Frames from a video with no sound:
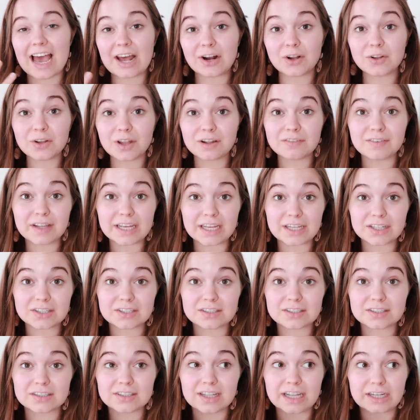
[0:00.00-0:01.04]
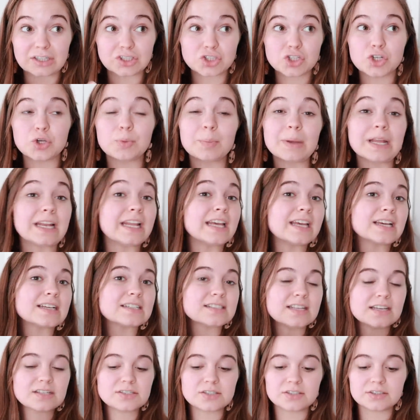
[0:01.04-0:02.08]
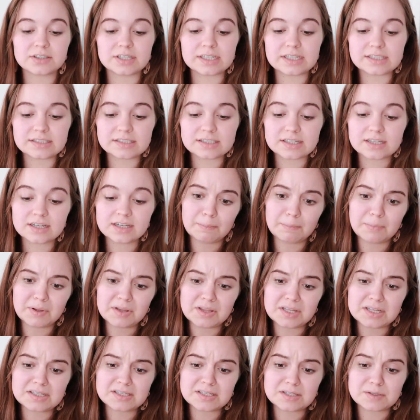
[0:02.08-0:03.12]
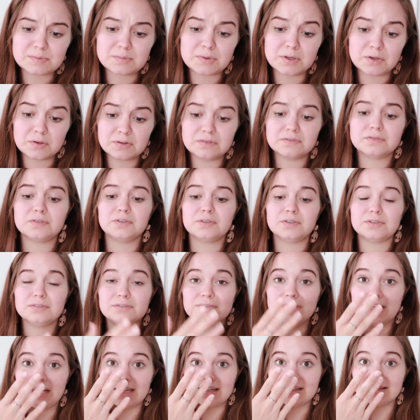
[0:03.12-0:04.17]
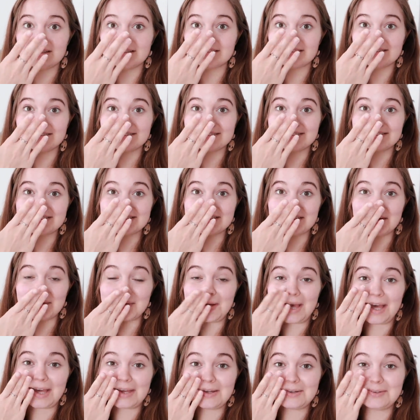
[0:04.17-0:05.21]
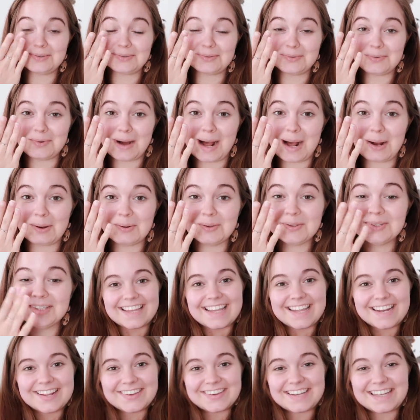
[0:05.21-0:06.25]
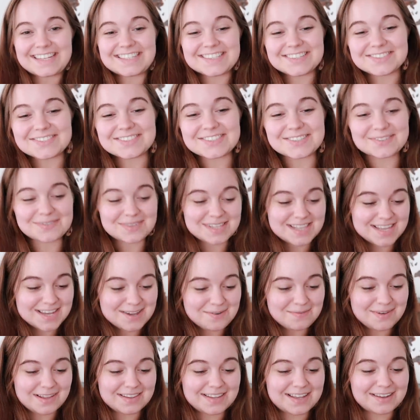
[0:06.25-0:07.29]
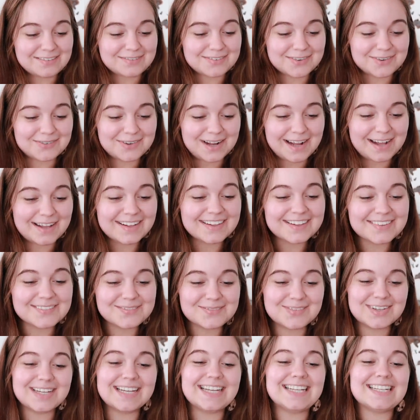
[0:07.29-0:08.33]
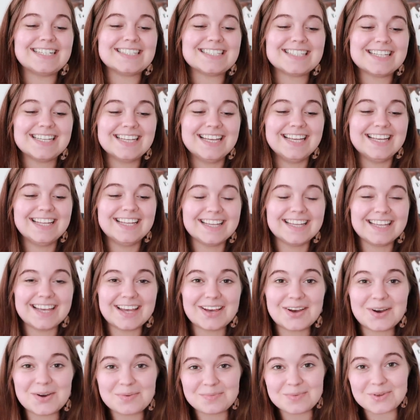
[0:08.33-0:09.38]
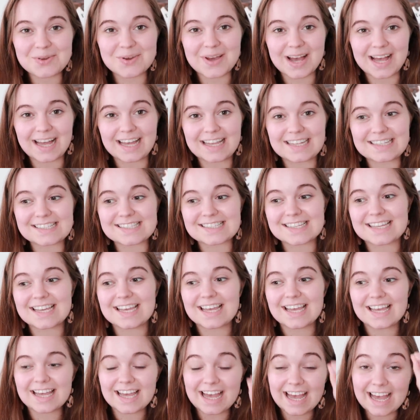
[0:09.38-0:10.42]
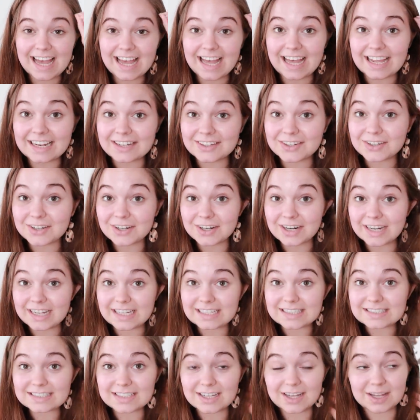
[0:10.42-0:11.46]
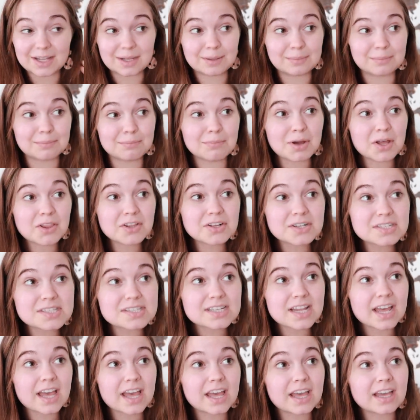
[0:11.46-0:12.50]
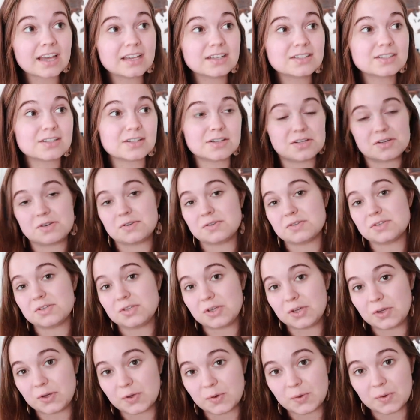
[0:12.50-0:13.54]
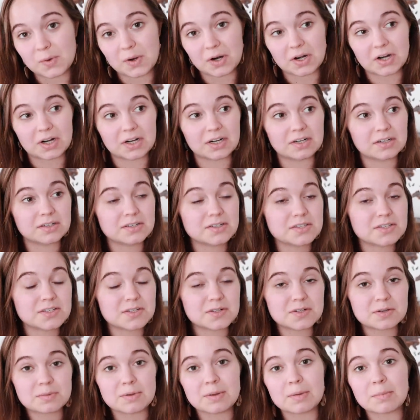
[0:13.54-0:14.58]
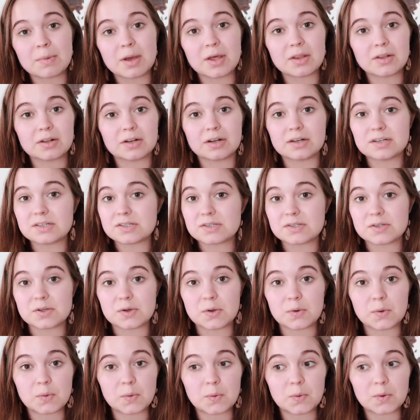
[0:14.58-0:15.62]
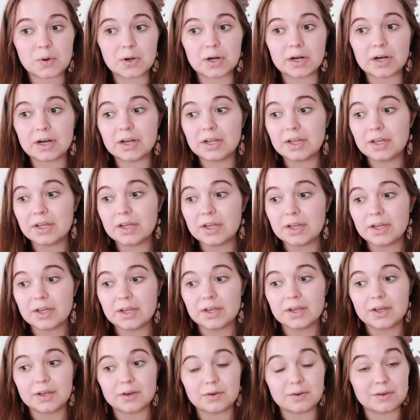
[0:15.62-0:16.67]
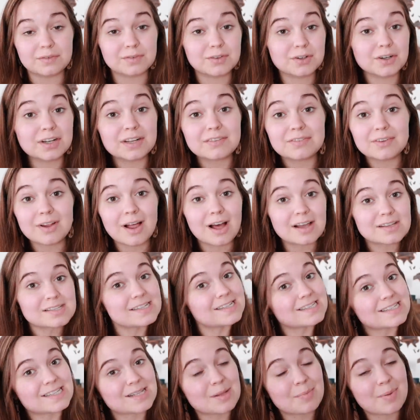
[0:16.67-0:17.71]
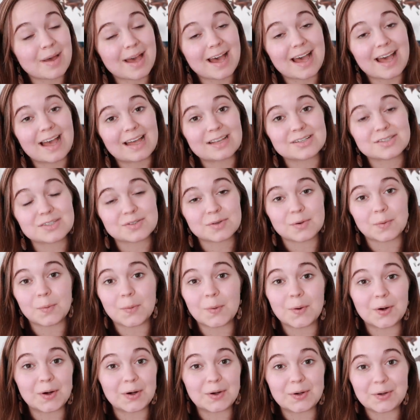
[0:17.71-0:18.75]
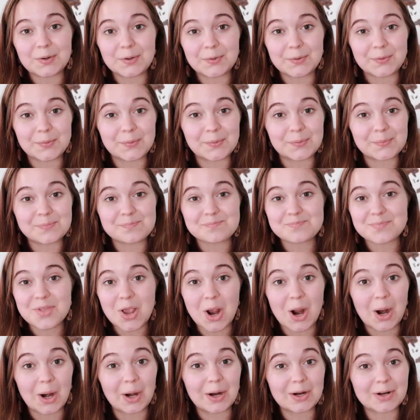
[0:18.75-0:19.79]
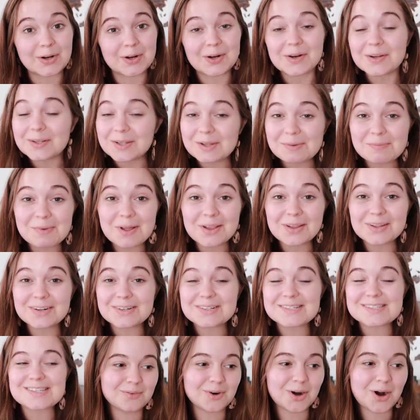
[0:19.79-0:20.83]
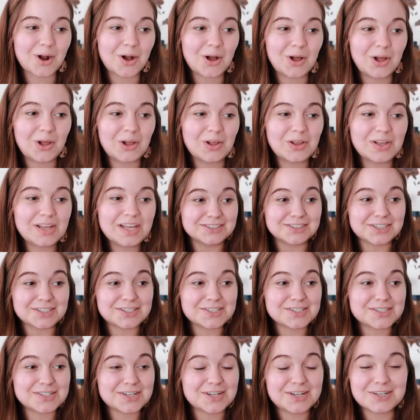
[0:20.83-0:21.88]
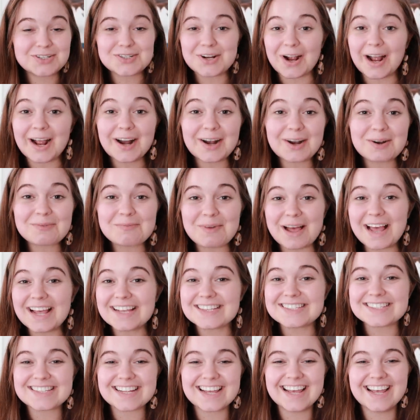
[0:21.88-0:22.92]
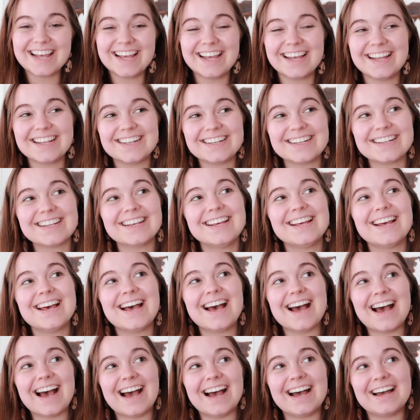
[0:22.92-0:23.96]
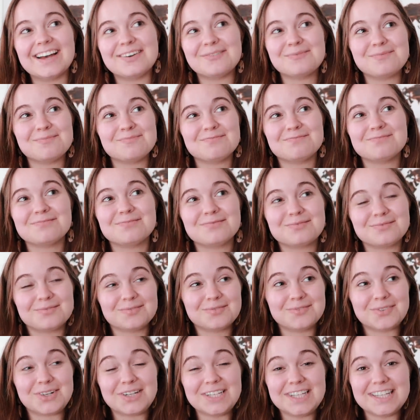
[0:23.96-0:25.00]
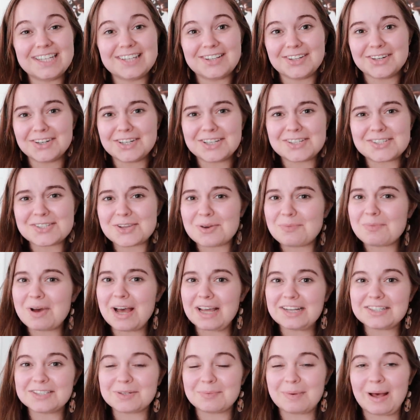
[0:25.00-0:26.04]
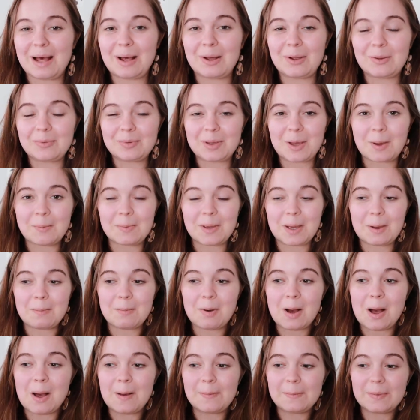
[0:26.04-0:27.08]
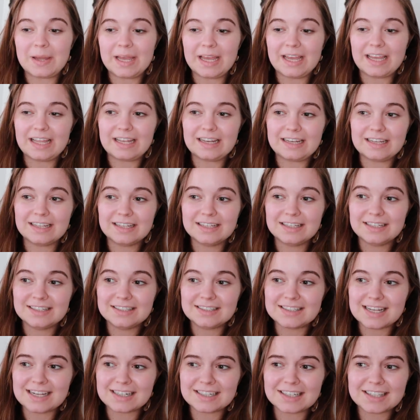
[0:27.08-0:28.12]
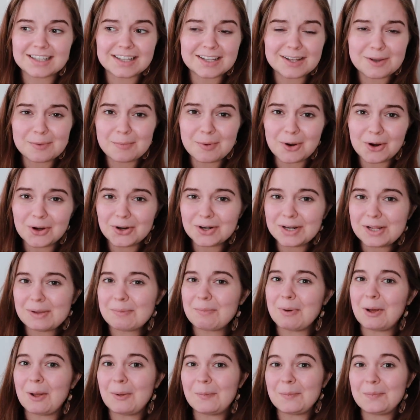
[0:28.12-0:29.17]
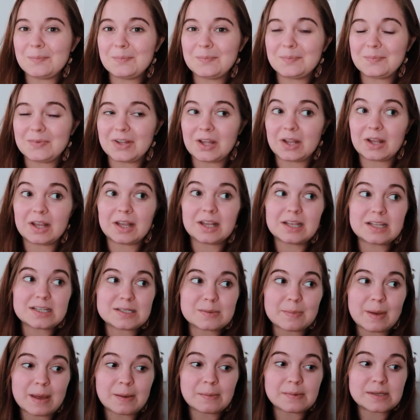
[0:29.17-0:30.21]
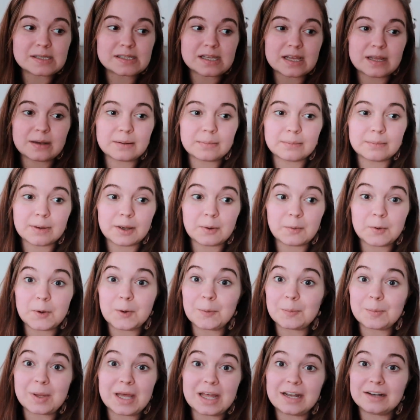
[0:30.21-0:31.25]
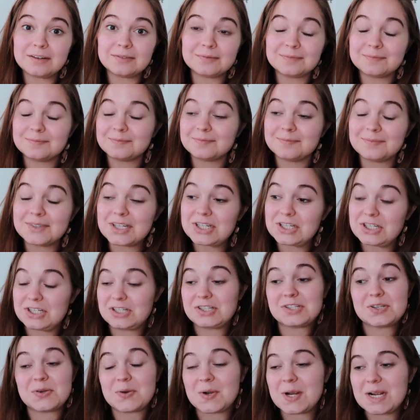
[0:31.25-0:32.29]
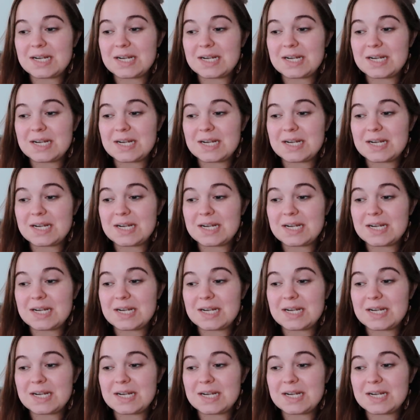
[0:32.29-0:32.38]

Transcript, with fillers: I don't love like too many accessories. But this is beautiful. Like, okay, wow. Anyways, I'm just gonna be thinking about that for a while. But I hope you guys had a great Mother's Day. To those who are soon to be mothers, or who have grieved losses in the past, or who are currently mothers, we're all just trying our best, and I'm really learning so much about becoming a mom, and technically I'm already a mom now that this baby's in my womb, and it's just so